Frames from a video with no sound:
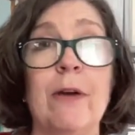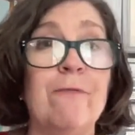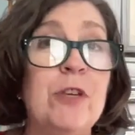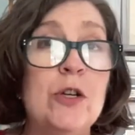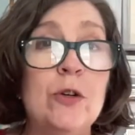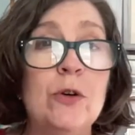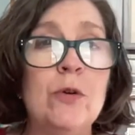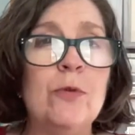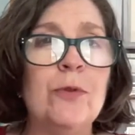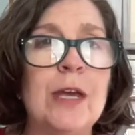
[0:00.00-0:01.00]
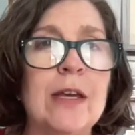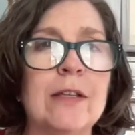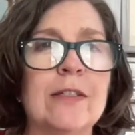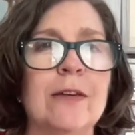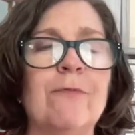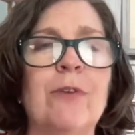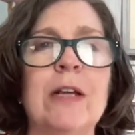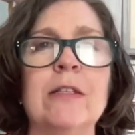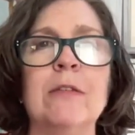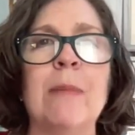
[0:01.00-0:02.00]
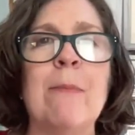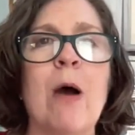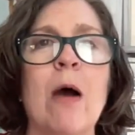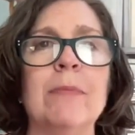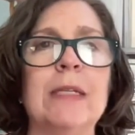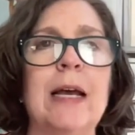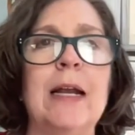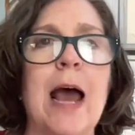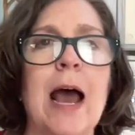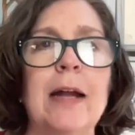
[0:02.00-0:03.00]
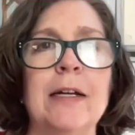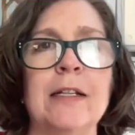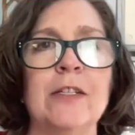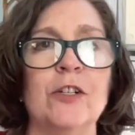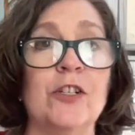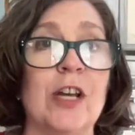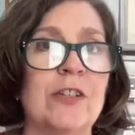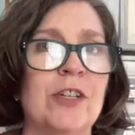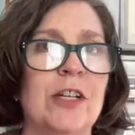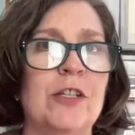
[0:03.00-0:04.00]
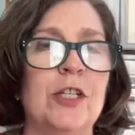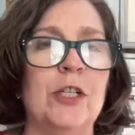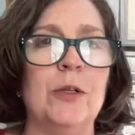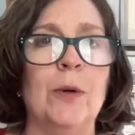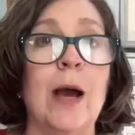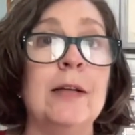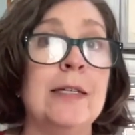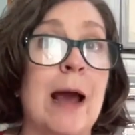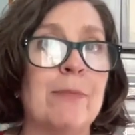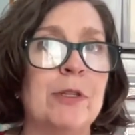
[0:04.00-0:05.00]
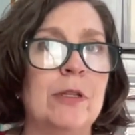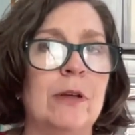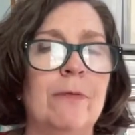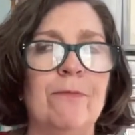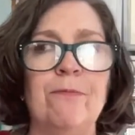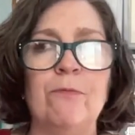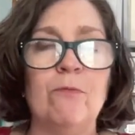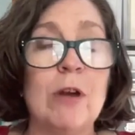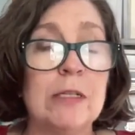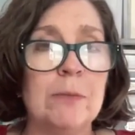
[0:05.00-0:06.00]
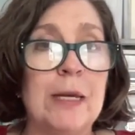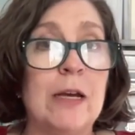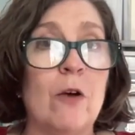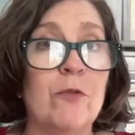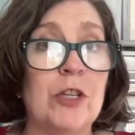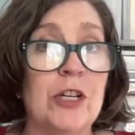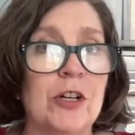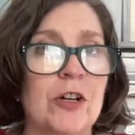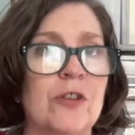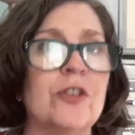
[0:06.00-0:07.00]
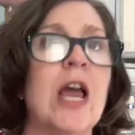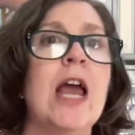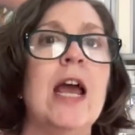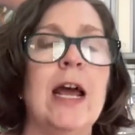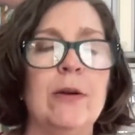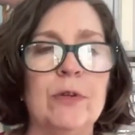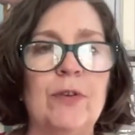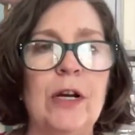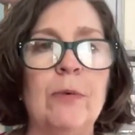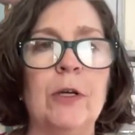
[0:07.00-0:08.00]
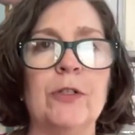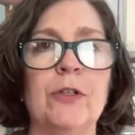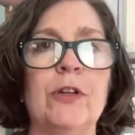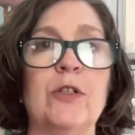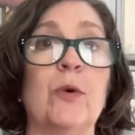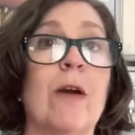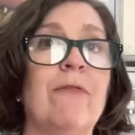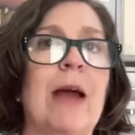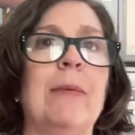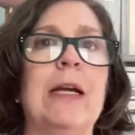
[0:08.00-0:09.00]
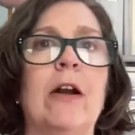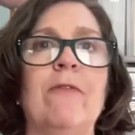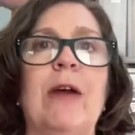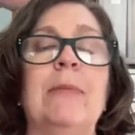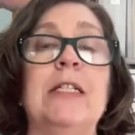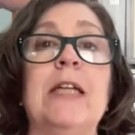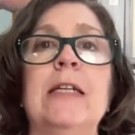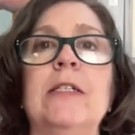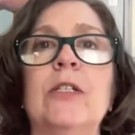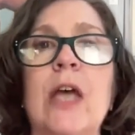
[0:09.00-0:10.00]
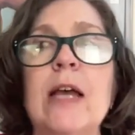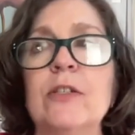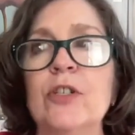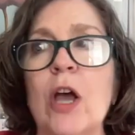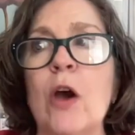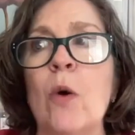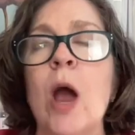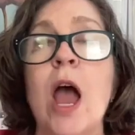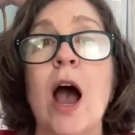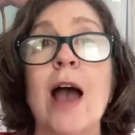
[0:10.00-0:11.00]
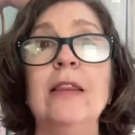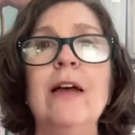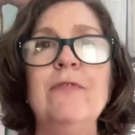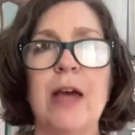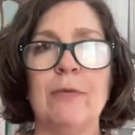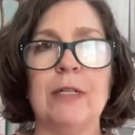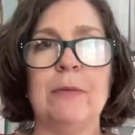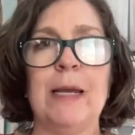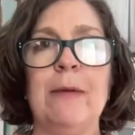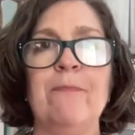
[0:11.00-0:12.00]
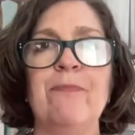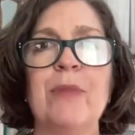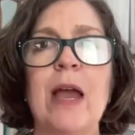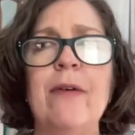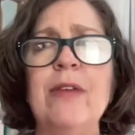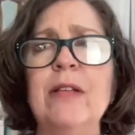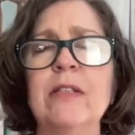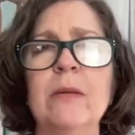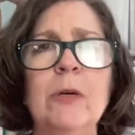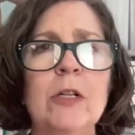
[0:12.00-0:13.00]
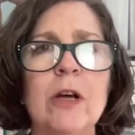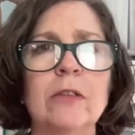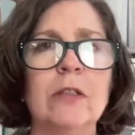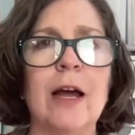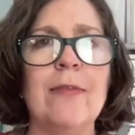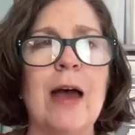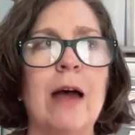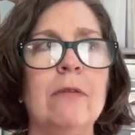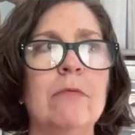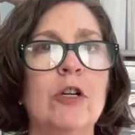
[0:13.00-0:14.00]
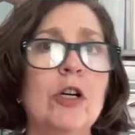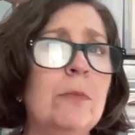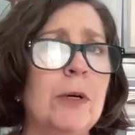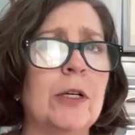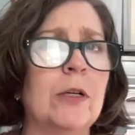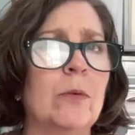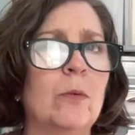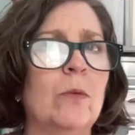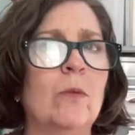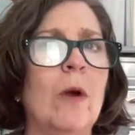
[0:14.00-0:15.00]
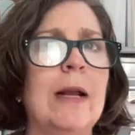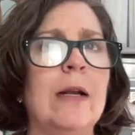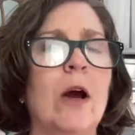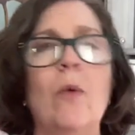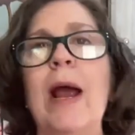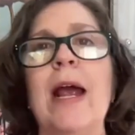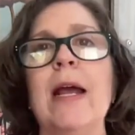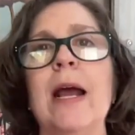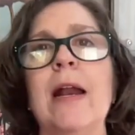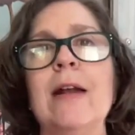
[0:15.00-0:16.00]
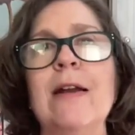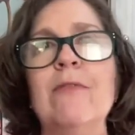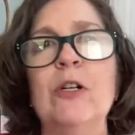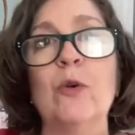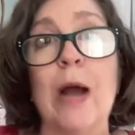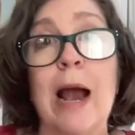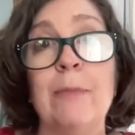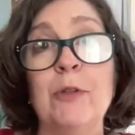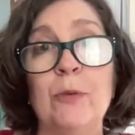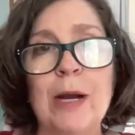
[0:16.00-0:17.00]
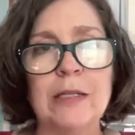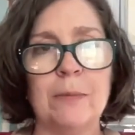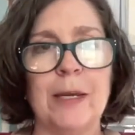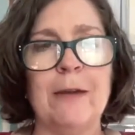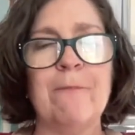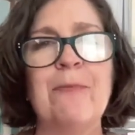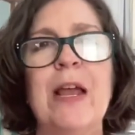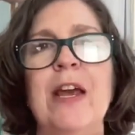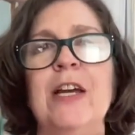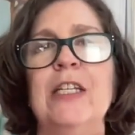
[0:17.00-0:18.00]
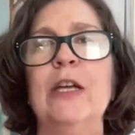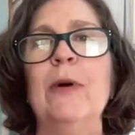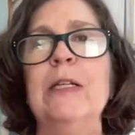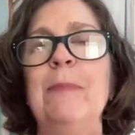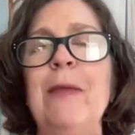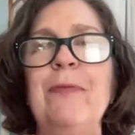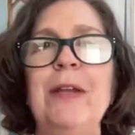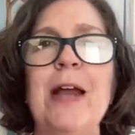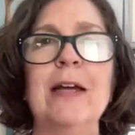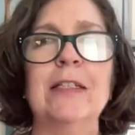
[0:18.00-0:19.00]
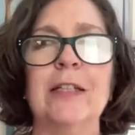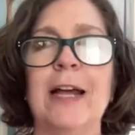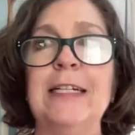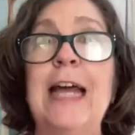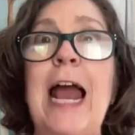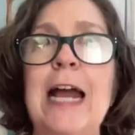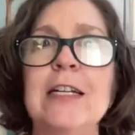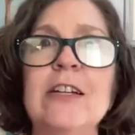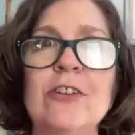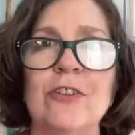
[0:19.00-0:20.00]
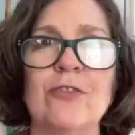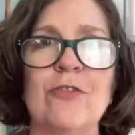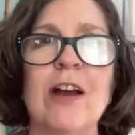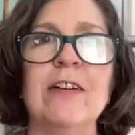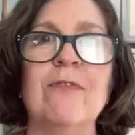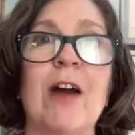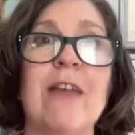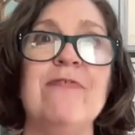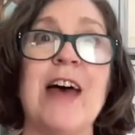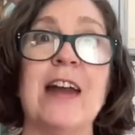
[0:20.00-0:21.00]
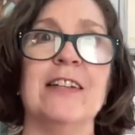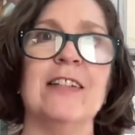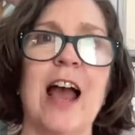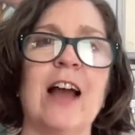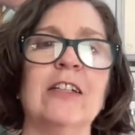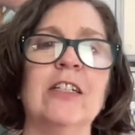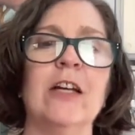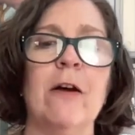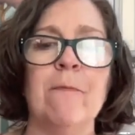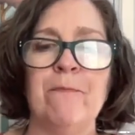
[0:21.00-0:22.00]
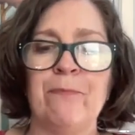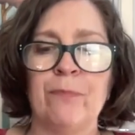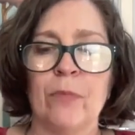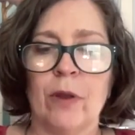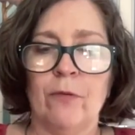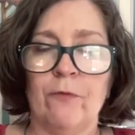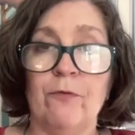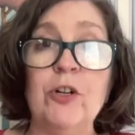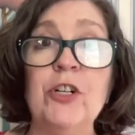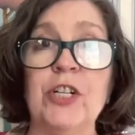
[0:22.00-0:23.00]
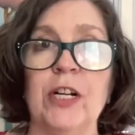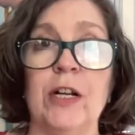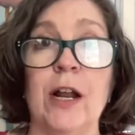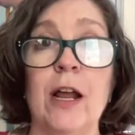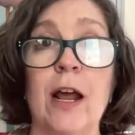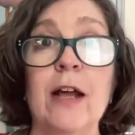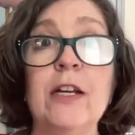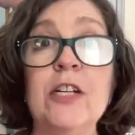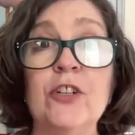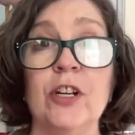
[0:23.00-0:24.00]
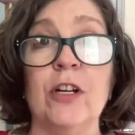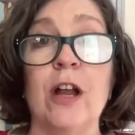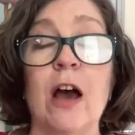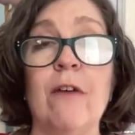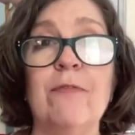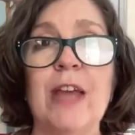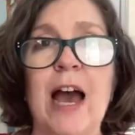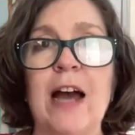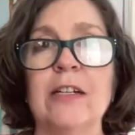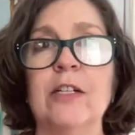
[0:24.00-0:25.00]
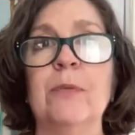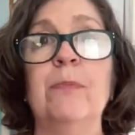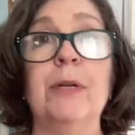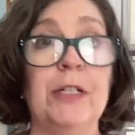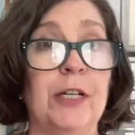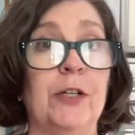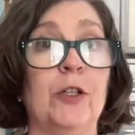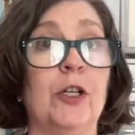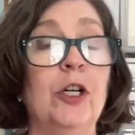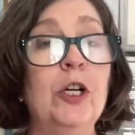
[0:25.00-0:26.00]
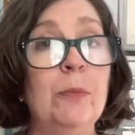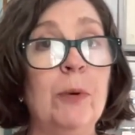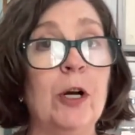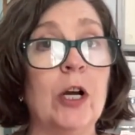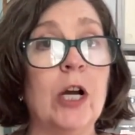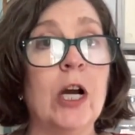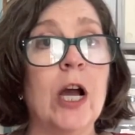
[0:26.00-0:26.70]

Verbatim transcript: a few things that friends of my mom's had added and suggested to adapt the recipe over the years, and it was very well suited to our family and our family's tastes. And so I loved that recipe. And then somewhere along the line, that cookbook went away, and I never grabbed the recipe. So I spent the next like 10 years trying to find that exact version, edition of that particular cookbook,